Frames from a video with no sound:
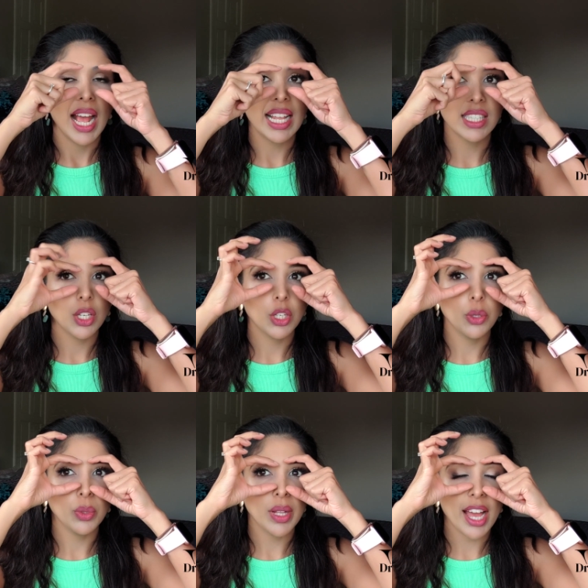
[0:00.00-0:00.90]
And so
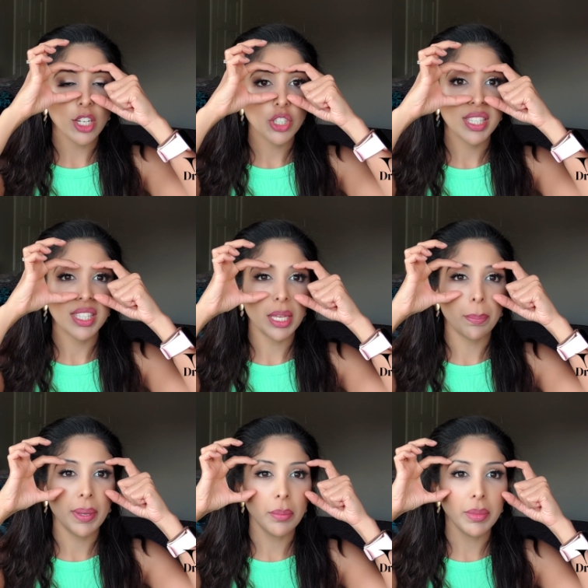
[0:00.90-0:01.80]
you will actually see
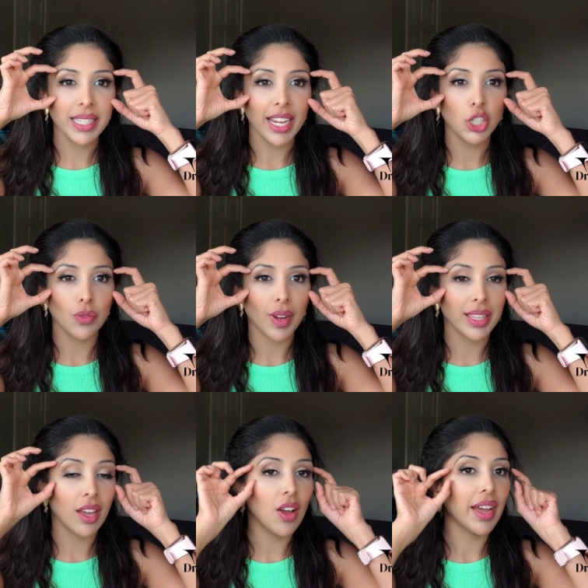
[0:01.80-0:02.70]
pigmentation around
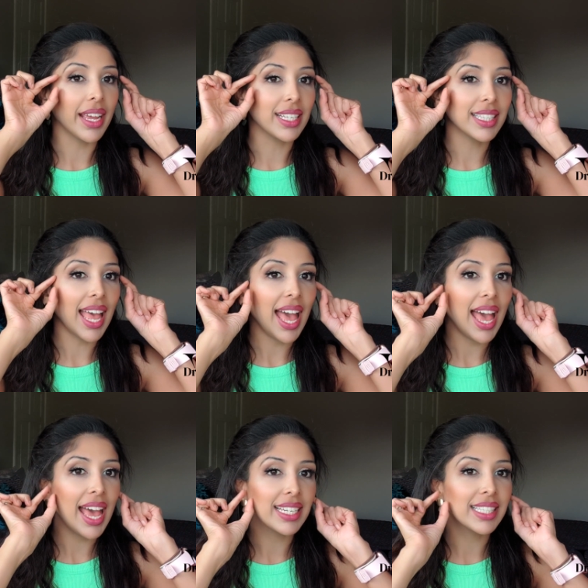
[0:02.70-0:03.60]
the eyes
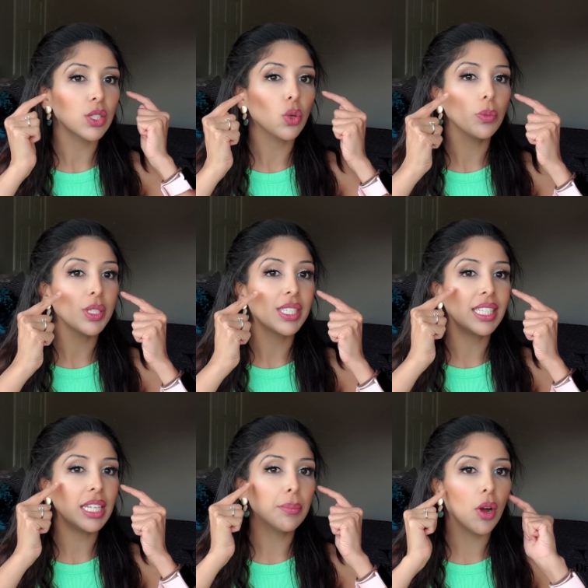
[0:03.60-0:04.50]
and this almost
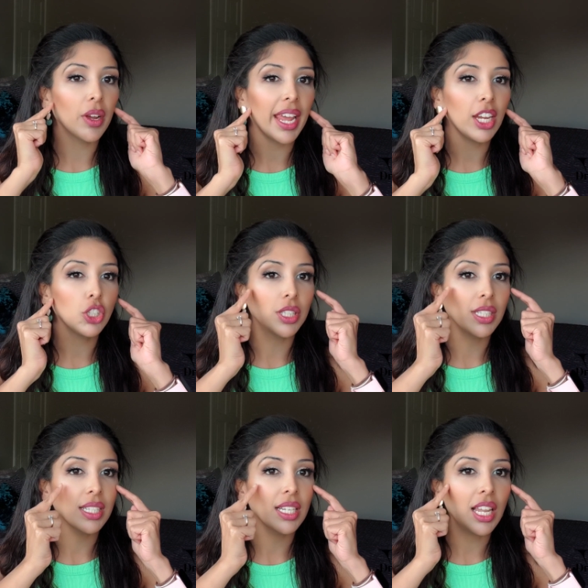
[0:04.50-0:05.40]
demarcation,
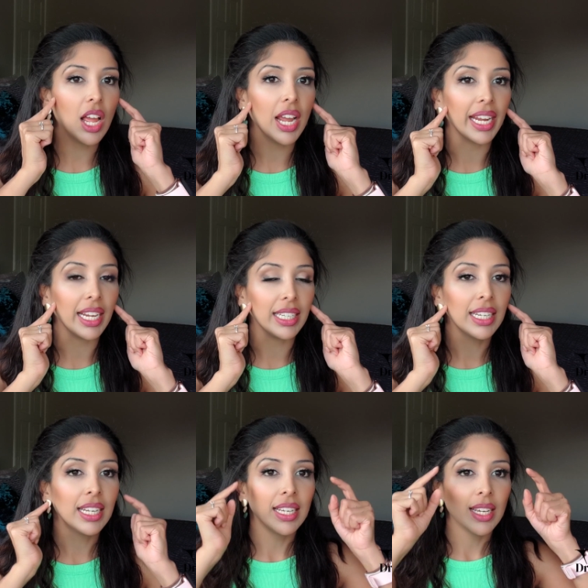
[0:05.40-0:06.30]
this line
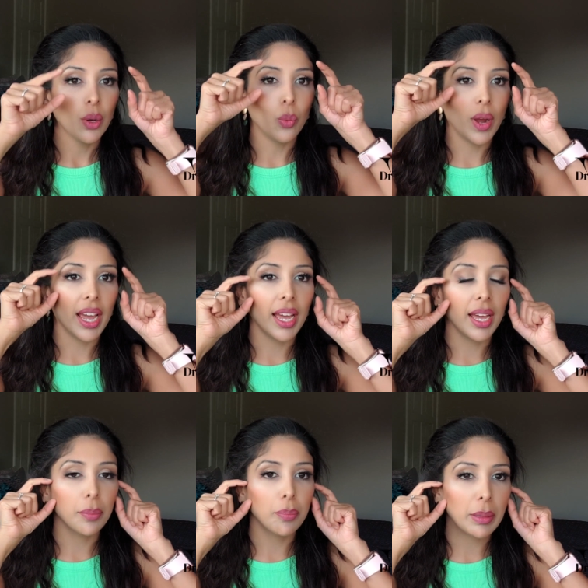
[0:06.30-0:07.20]

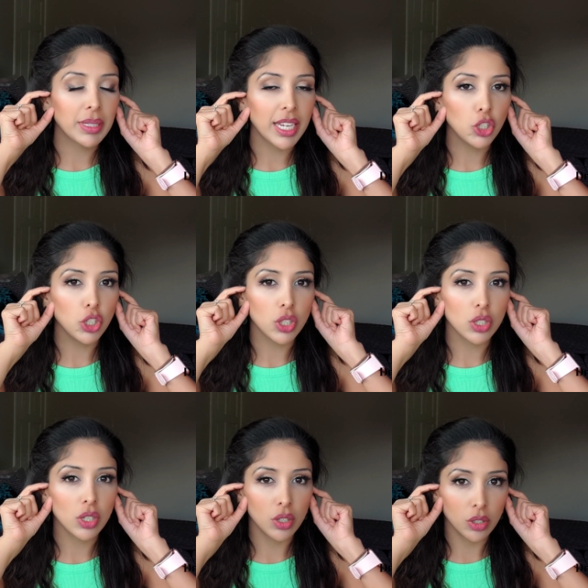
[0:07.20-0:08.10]
where pigmentation has,
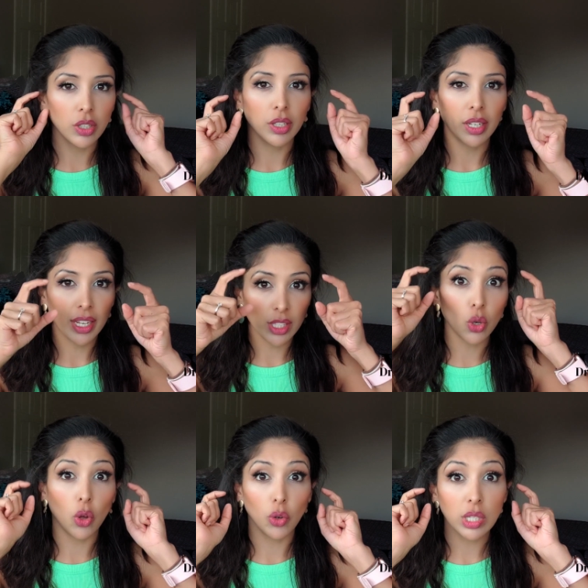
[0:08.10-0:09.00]
has
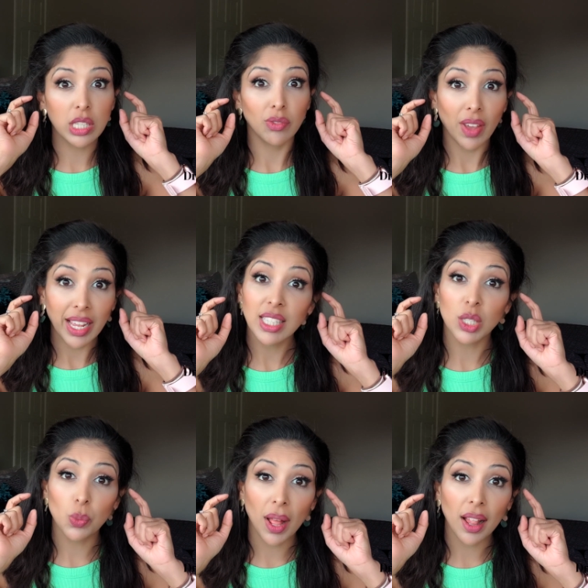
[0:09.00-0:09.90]
gone onto the face
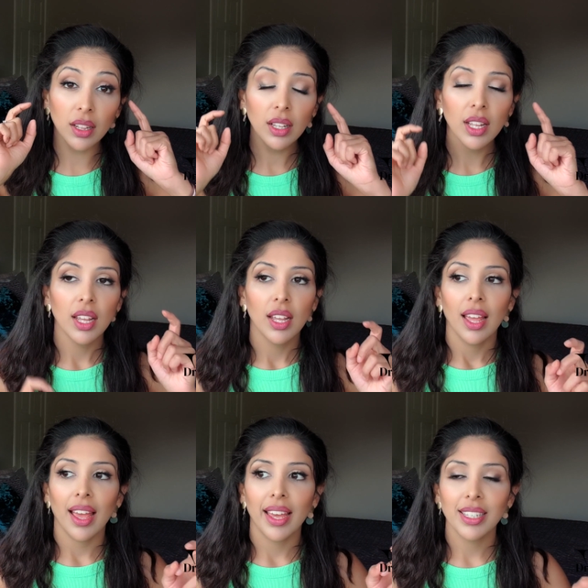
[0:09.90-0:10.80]
as well
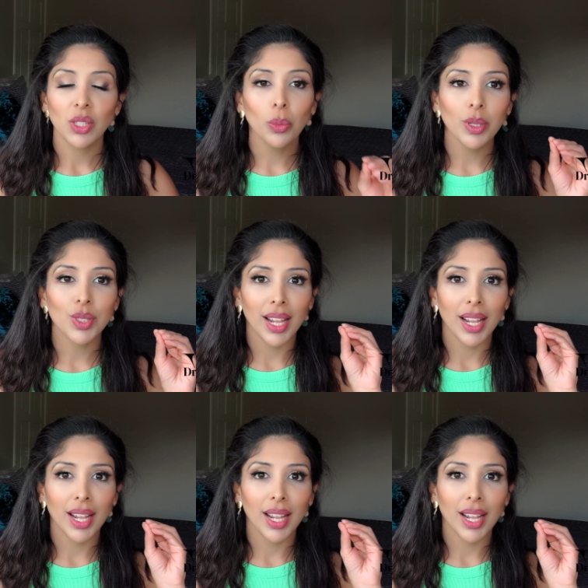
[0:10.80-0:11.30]
and it's almost